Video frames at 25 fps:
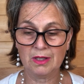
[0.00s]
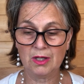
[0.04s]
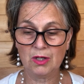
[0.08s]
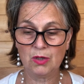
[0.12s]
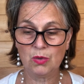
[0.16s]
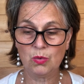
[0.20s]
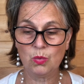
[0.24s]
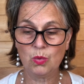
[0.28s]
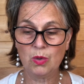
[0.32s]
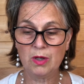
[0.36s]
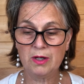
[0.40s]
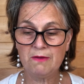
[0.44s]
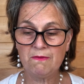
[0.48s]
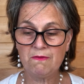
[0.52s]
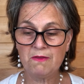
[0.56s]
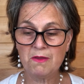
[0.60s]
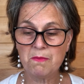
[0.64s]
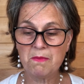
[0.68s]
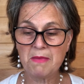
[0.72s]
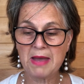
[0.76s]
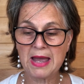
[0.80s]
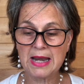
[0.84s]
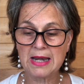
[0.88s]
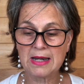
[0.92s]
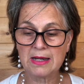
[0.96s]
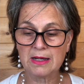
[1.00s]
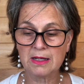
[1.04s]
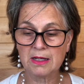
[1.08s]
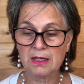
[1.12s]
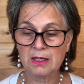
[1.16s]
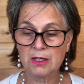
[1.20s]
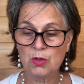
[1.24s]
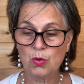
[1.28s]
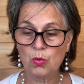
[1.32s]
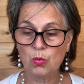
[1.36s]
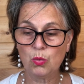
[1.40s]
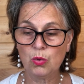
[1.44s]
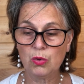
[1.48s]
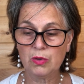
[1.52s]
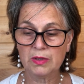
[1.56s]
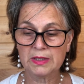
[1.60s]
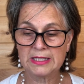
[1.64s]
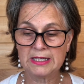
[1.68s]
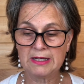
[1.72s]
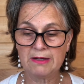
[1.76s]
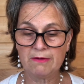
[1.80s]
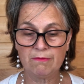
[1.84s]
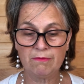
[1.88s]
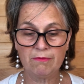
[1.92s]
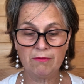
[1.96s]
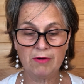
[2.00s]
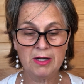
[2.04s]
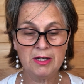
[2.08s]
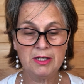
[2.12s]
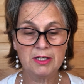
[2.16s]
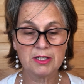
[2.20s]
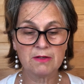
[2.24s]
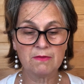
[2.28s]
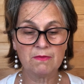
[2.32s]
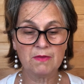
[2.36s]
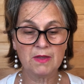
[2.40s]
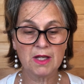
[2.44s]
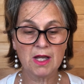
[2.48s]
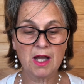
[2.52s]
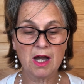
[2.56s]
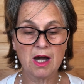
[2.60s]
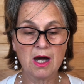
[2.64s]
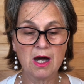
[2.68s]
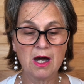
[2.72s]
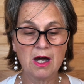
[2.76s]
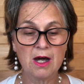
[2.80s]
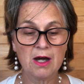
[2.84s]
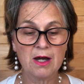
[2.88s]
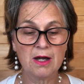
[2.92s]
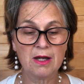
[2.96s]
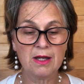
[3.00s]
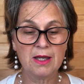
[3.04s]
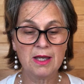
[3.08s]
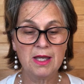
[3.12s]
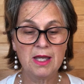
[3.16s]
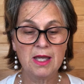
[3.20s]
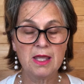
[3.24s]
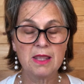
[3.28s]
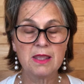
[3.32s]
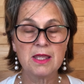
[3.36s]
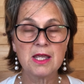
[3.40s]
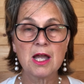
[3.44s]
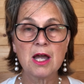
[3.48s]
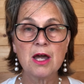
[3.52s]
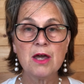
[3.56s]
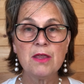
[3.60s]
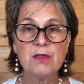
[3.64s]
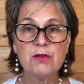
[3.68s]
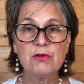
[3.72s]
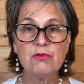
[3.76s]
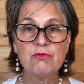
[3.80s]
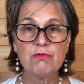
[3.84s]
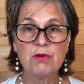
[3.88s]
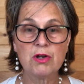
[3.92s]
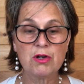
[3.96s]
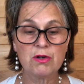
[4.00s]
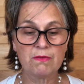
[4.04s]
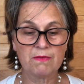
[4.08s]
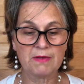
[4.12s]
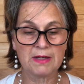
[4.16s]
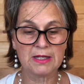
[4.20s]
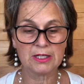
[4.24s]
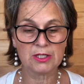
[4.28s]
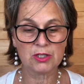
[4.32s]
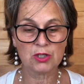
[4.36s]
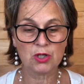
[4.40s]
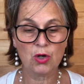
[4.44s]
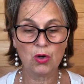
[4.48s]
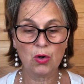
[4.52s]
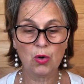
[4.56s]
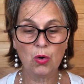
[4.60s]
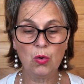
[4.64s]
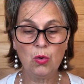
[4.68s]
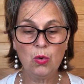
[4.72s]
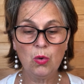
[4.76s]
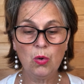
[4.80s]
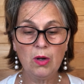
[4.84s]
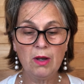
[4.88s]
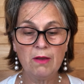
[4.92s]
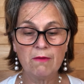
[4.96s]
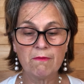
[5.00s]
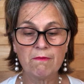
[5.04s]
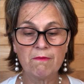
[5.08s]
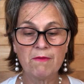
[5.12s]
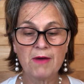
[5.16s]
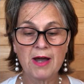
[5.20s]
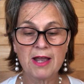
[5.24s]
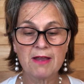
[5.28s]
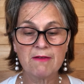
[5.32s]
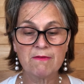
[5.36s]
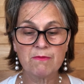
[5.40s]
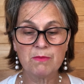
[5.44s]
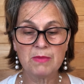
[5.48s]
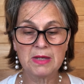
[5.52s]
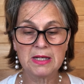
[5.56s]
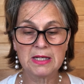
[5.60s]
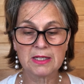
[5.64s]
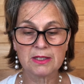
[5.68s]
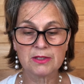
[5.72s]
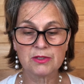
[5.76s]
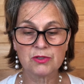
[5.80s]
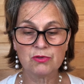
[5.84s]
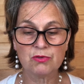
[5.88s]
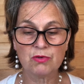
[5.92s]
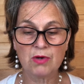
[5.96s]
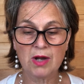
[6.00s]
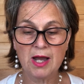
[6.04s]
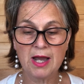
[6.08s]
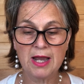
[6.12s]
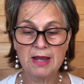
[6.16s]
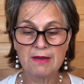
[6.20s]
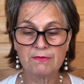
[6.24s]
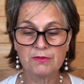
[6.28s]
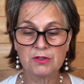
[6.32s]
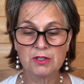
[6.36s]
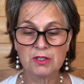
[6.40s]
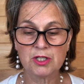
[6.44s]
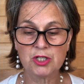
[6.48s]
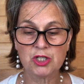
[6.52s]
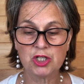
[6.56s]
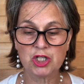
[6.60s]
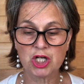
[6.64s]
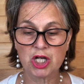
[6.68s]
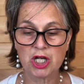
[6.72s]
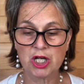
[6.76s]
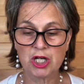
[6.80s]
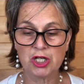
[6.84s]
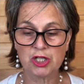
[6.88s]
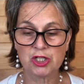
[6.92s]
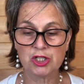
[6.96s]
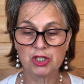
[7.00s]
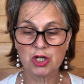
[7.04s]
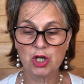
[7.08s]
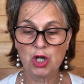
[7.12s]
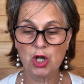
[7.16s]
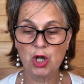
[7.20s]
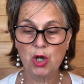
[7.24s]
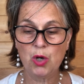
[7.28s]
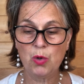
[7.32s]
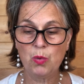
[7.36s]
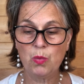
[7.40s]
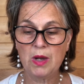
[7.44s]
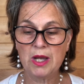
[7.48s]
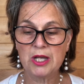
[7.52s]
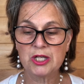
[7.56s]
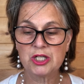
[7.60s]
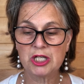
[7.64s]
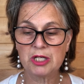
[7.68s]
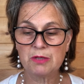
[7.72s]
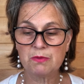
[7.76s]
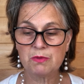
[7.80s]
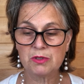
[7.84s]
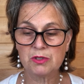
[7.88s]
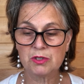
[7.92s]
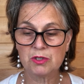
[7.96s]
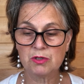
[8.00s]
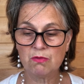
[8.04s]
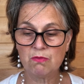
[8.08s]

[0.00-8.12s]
One of the men walked in front of the car, the other drove it, all of 5 minutes' drive to the church where she was to